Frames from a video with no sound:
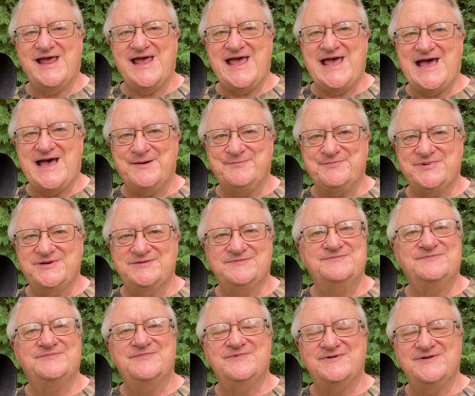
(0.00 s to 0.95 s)
app
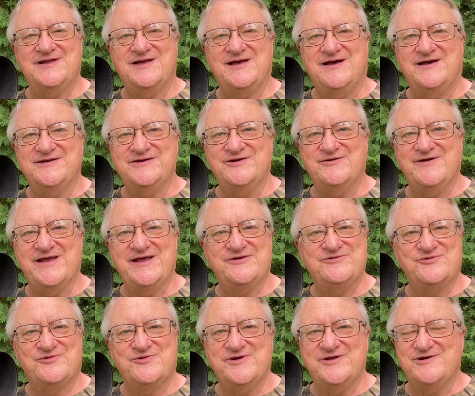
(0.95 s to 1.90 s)
on your
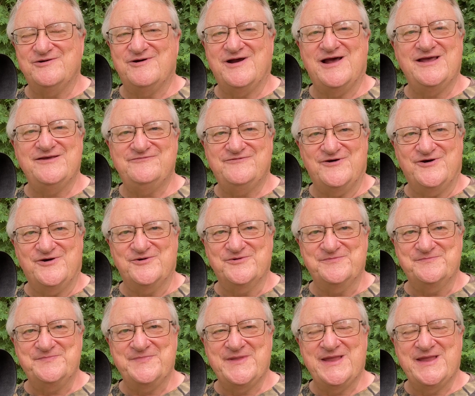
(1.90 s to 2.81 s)
Android or iPhone,